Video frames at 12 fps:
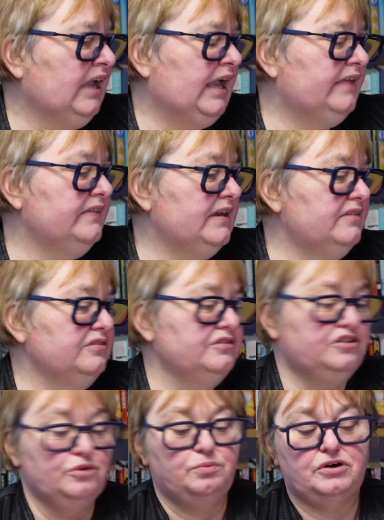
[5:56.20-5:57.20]
And
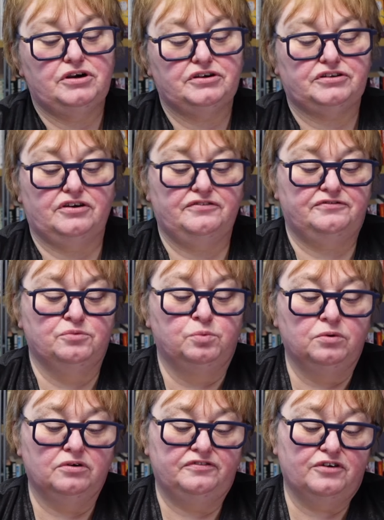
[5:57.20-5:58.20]
then The Word
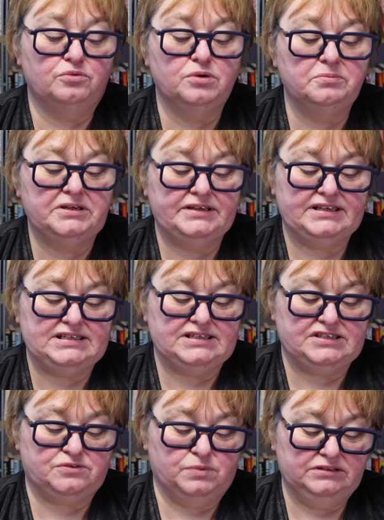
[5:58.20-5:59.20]
for Woman
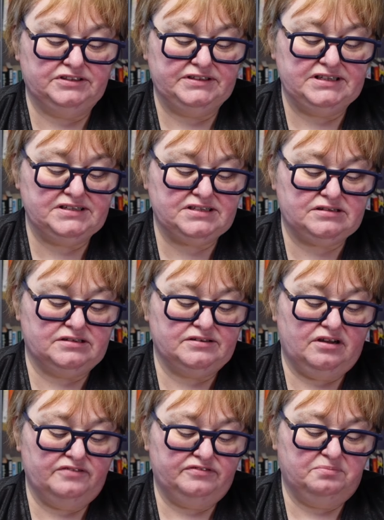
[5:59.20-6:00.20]
is Wilderness, a
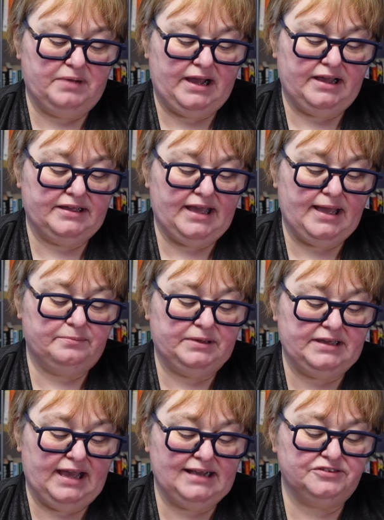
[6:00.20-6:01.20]
novel by
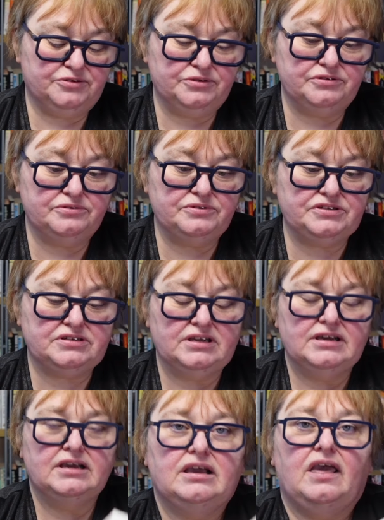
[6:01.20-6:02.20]
Abi Andrews.
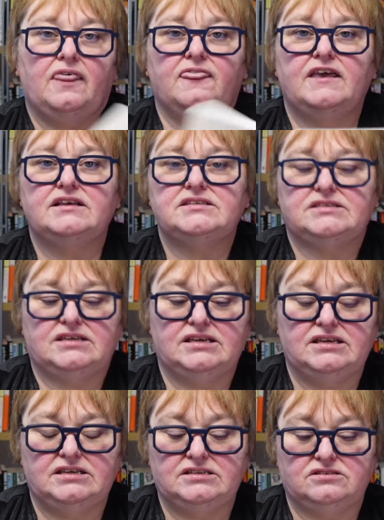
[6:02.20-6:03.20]
This
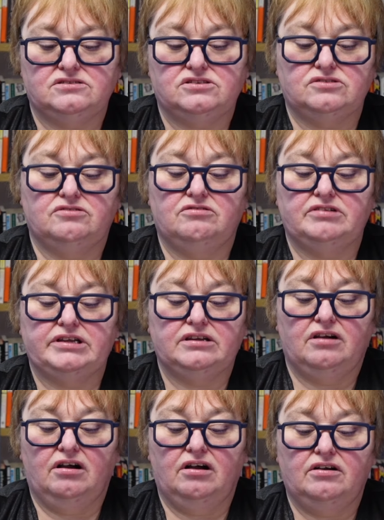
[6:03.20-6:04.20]
is the
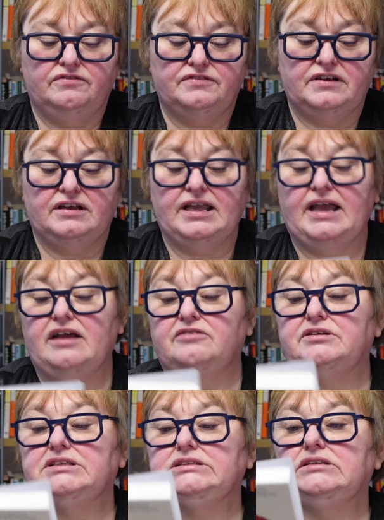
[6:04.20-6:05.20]
story of
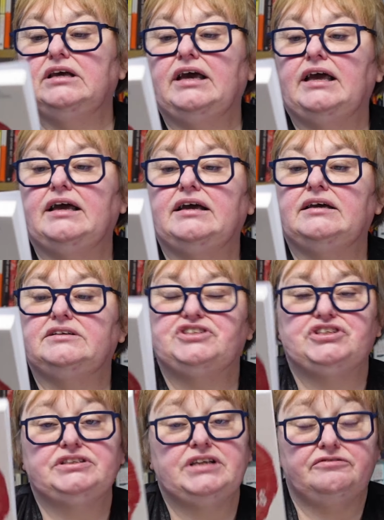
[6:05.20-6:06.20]
Erin, and
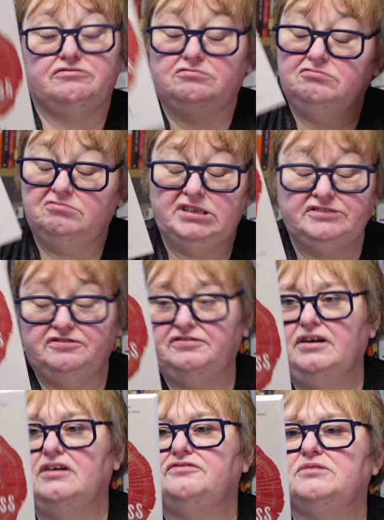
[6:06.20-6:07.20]
she never went
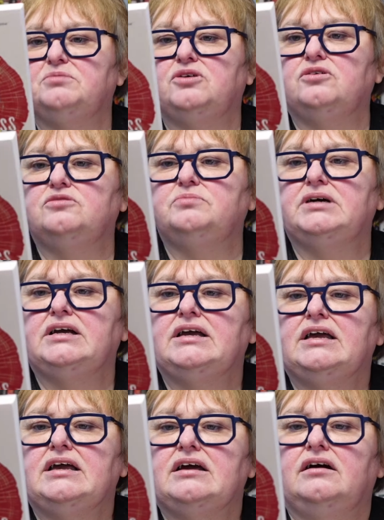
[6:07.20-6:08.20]
far from home.
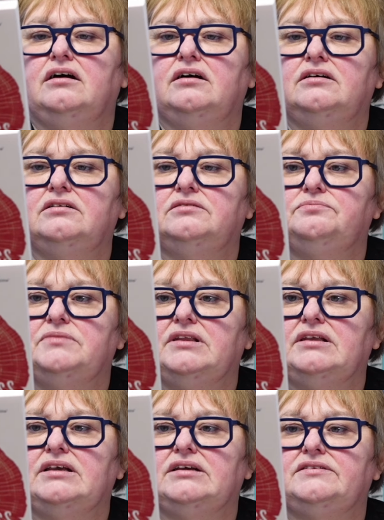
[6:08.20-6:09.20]

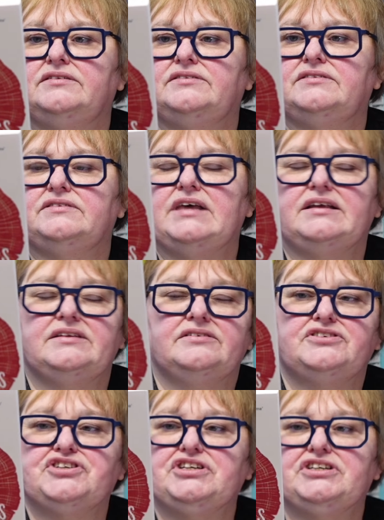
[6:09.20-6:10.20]
And
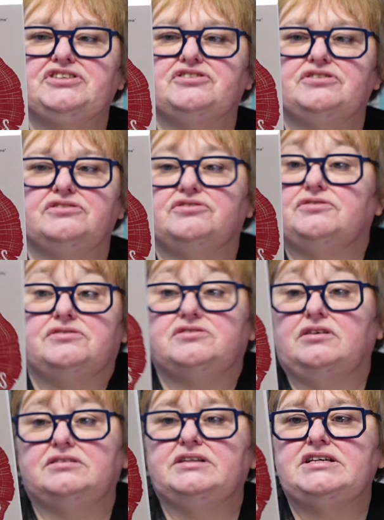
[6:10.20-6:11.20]
then she
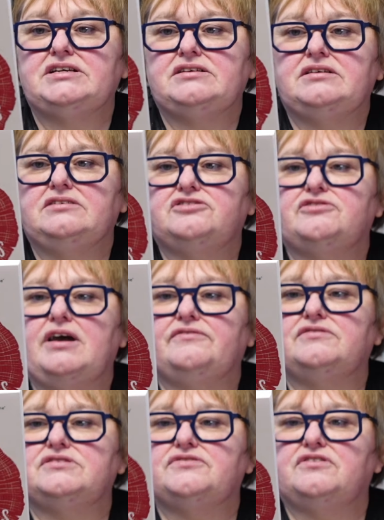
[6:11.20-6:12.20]
suddenly
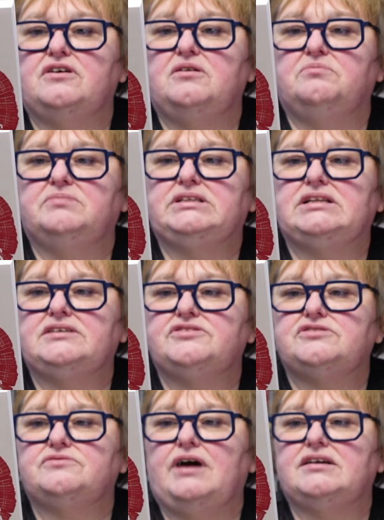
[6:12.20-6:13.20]
travels from
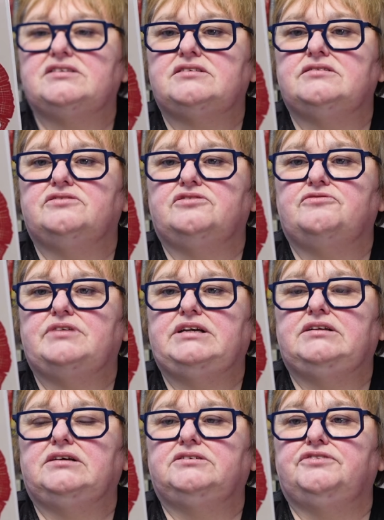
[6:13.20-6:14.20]
Midlands to Iceland,
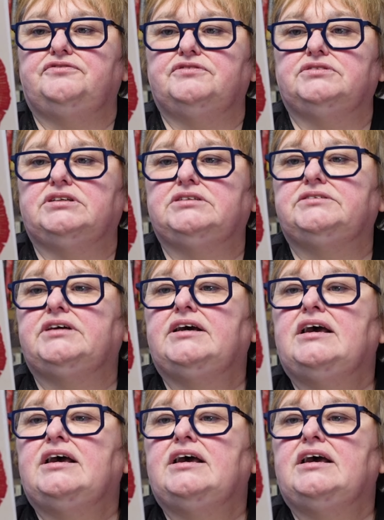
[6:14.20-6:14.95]
Greenland, Newfoundland,